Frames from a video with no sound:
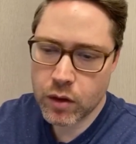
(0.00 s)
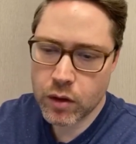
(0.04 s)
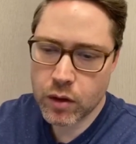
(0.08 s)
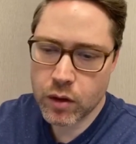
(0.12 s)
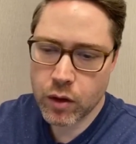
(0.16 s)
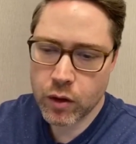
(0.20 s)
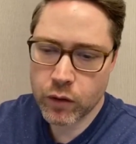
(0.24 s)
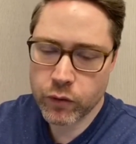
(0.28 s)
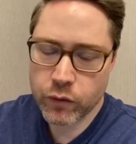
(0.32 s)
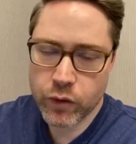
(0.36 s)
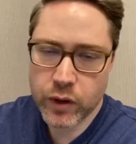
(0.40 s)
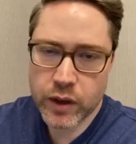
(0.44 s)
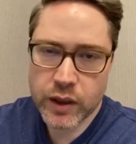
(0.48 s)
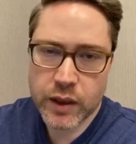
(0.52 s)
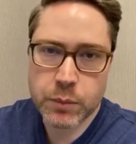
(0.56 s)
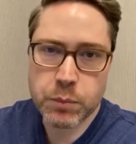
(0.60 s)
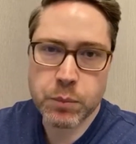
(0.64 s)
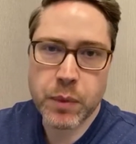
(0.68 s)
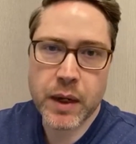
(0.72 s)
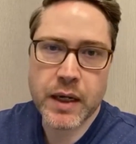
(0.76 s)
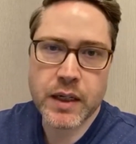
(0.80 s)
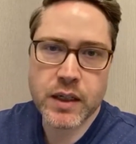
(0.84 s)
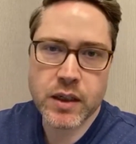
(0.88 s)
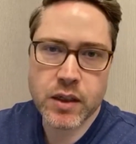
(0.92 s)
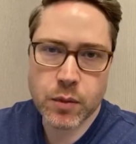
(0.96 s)
really
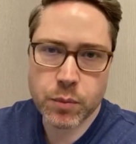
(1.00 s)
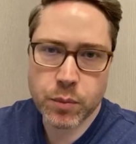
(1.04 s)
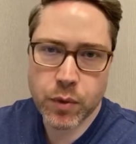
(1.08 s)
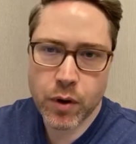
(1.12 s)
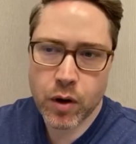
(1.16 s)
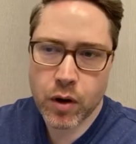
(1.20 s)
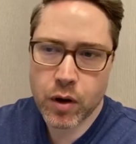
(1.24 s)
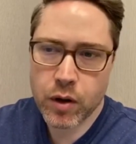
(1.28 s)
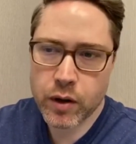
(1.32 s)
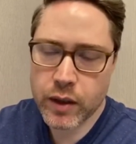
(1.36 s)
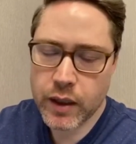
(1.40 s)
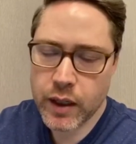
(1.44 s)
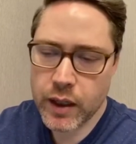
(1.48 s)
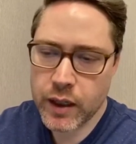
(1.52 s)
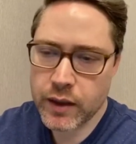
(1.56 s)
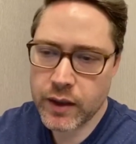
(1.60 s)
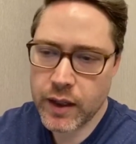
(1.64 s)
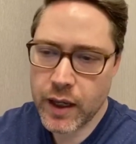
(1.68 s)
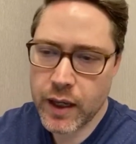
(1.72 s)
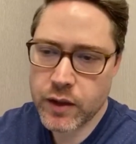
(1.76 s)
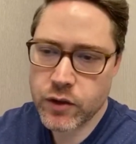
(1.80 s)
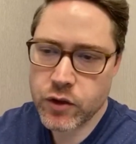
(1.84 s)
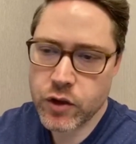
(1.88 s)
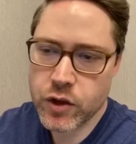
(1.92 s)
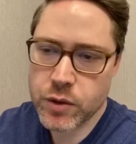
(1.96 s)
based upon. And
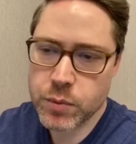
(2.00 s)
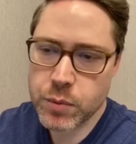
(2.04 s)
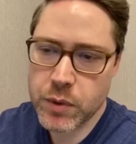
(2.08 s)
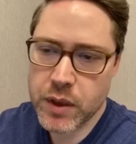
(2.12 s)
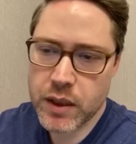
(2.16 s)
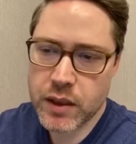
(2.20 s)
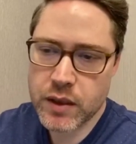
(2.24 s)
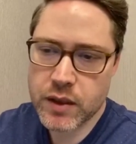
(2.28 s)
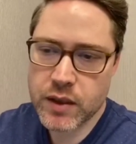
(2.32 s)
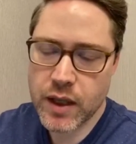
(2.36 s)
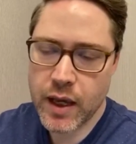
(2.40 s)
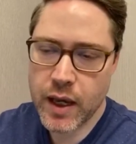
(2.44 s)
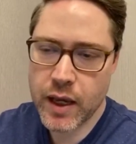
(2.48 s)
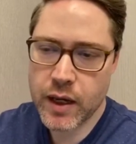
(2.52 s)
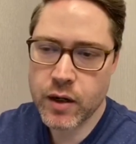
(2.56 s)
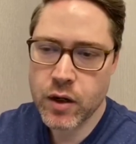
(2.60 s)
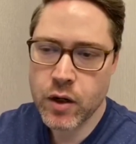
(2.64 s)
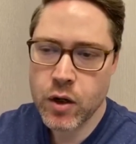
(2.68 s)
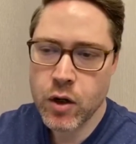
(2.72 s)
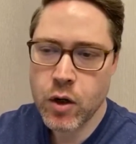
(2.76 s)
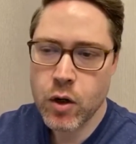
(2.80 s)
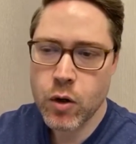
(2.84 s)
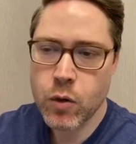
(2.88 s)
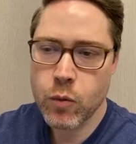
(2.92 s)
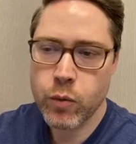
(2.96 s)
that just means that
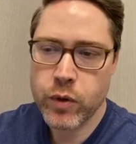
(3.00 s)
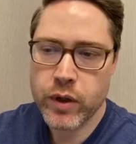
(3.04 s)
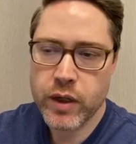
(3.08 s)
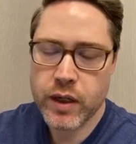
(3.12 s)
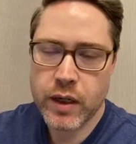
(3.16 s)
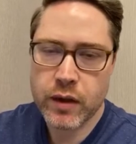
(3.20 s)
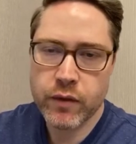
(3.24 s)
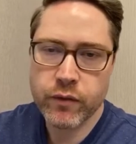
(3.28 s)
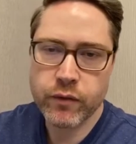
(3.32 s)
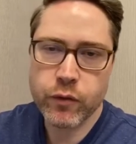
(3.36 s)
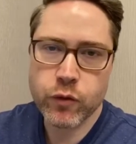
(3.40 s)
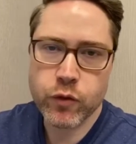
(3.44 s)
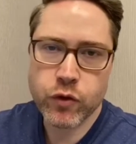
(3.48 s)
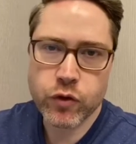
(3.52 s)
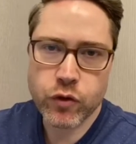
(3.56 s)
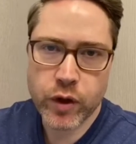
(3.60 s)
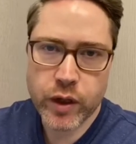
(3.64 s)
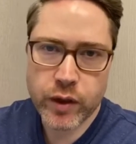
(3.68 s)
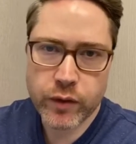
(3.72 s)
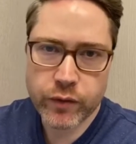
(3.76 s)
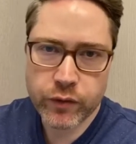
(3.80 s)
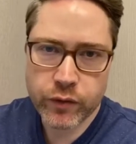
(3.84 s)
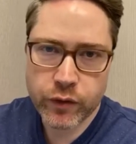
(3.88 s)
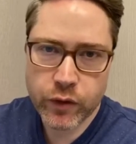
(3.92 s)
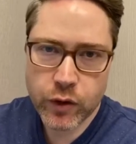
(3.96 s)
we infiltrate
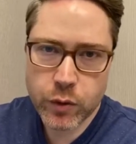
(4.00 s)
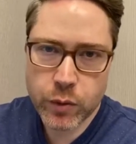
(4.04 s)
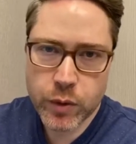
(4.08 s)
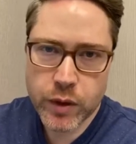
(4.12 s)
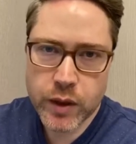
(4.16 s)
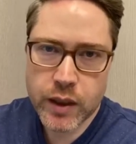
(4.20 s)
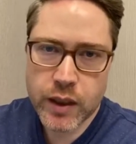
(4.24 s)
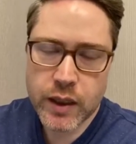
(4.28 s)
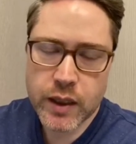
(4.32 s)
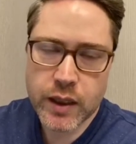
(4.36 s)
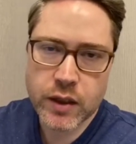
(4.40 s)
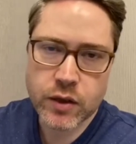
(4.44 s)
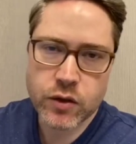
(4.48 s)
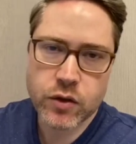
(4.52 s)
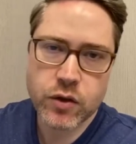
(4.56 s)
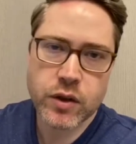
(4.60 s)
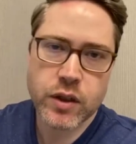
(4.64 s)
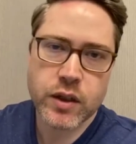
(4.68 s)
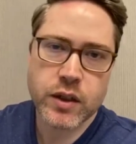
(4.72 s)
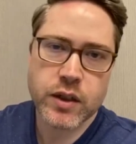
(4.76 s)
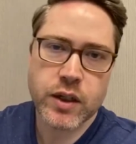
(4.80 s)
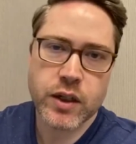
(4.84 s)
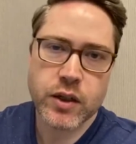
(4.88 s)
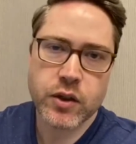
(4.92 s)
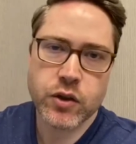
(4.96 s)
fluid into the
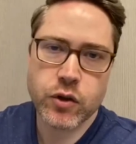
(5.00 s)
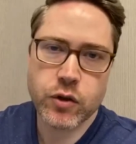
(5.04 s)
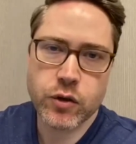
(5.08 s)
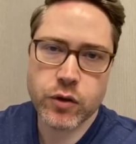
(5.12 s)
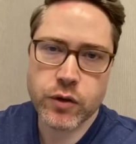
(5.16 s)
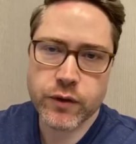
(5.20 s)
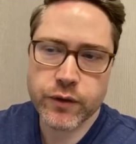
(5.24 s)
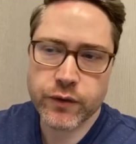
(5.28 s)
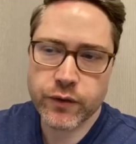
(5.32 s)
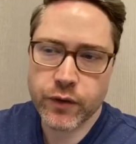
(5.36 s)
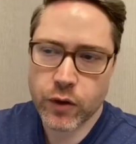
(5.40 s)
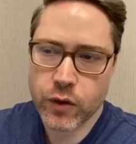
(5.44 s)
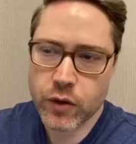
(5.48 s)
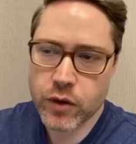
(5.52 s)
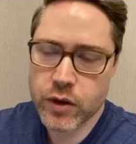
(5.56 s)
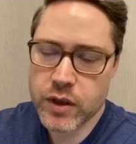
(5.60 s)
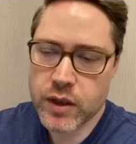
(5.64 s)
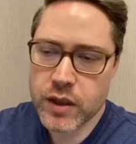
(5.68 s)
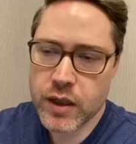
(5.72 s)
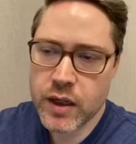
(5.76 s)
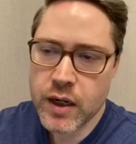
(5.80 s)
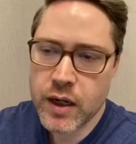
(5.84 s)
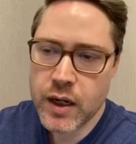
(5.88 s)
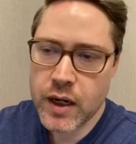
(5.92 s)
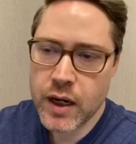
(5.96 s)
tissues first,
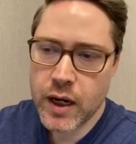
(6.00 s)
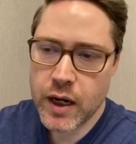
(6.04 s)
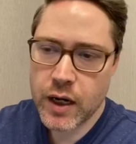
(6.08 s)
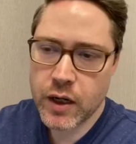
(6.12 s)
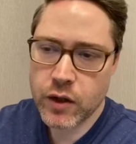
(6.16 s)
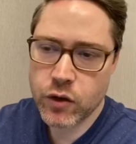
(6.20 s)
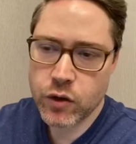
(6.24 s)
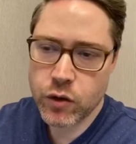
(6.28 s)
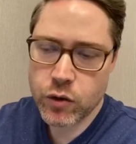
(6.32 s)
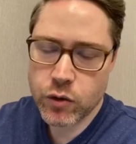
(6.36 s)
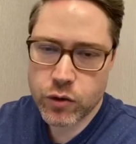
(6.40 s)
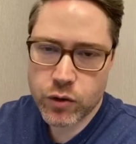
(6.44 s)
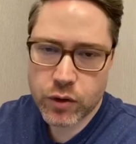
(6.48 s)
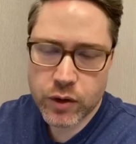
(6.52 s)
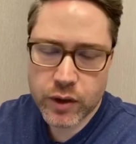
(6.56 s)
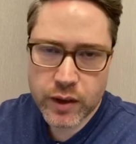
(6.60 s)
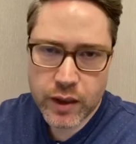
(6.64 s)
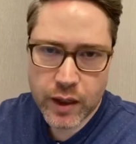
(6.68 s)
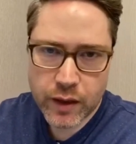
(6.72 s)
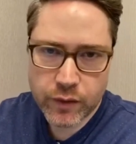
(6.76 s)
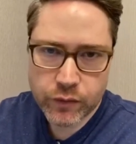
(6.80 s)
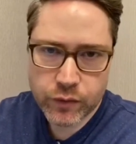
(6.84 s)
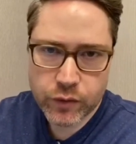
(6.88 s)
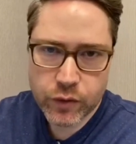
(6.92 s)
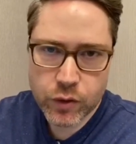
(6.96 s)
and usually
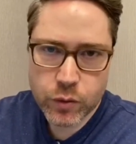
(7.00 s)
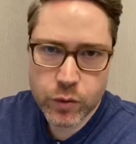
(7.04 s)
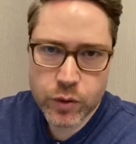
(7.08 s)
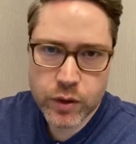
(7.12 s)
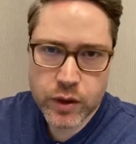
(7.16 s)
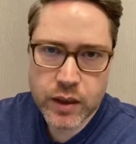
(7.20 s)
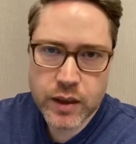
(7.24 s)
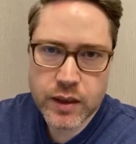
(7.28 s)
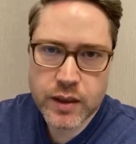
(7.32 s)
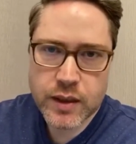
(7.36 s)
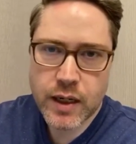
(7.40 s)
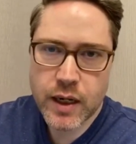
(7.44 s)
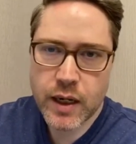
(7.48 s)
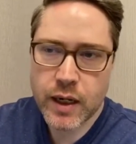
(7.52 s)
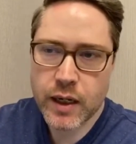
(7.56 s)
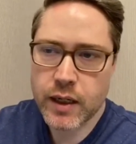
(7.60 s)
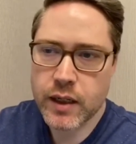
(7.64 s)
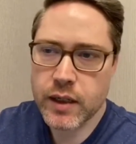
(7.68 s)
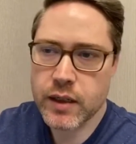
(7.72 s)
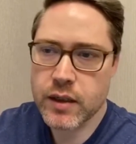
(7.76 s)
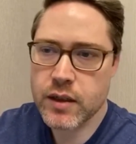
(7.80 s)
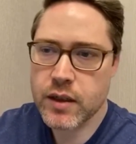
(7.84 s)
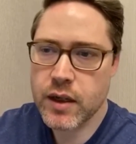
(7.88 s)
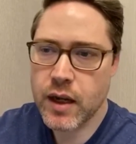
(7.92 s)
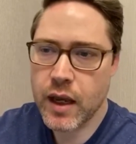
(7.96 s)
that fluid
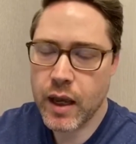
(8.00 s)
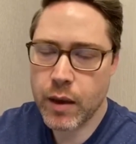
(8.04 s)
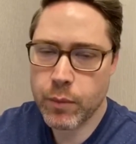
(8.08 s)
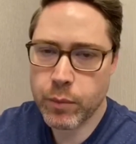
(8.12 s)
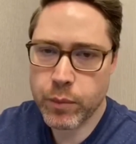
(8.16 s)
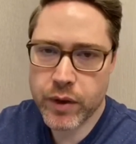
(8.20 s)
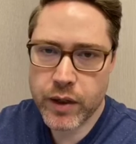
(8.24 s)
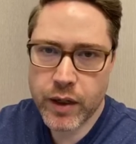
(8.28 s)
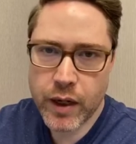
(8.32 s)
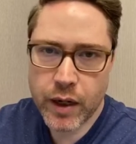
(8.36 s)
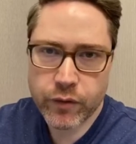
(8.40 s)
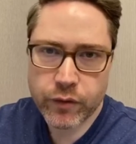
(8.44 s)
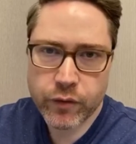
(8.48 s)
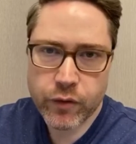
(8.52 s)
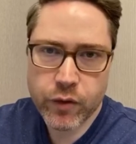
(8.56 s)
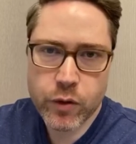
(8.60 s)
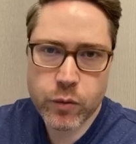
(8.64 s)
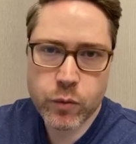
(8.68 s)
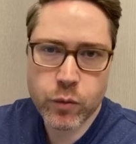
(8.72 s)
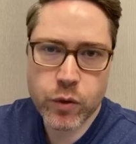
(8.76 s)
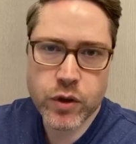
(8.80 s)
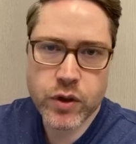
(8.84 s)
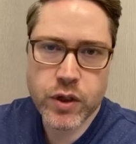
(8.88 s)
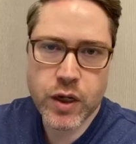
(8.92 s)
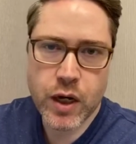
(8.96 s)
contains epinephrine,
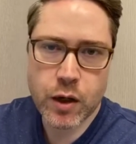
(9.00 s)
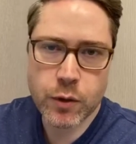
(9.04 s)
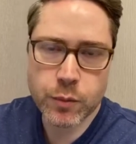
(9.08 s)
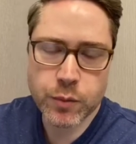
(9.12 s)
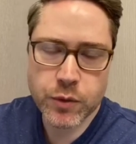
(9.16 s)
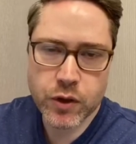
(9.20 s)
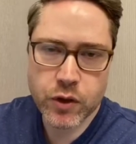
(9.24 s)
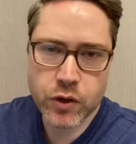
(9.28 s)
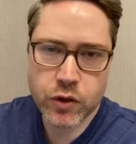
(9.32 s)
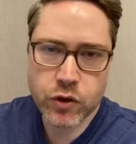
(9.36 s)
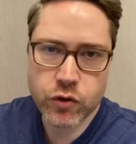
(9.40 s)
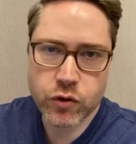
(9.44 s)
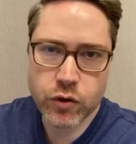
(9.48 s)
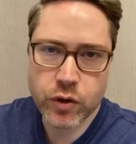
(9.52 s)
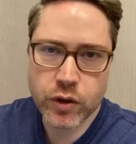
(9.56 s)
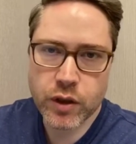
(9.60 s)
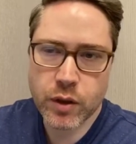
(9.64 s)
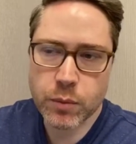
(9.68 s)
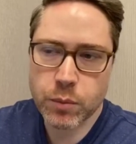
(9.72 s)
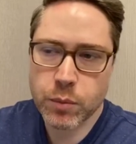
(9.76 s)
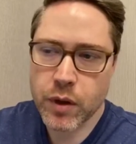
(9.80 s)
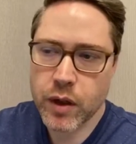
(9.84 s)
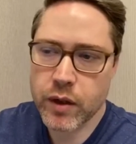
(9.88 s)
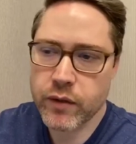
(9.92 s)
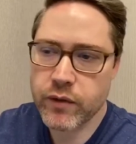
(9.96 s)
which helps constrict the
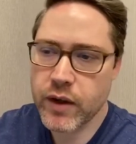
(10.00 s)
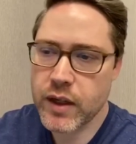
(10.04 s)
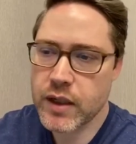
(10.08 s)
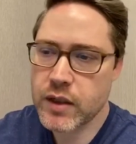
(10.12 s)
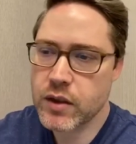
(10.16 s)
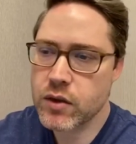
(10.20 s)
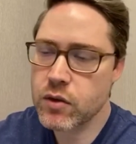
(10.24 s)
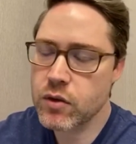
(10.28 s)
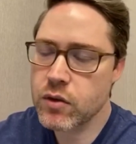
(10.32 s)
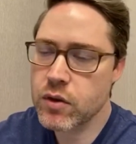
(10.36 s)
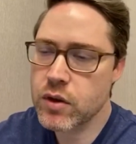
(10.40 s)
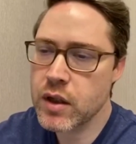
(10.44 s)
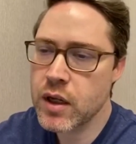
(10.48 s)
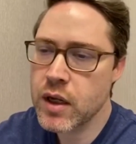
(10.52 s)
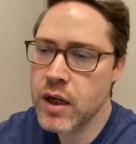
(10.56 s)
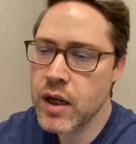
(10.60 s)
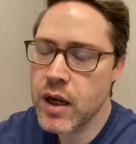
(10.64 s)
blood vessels,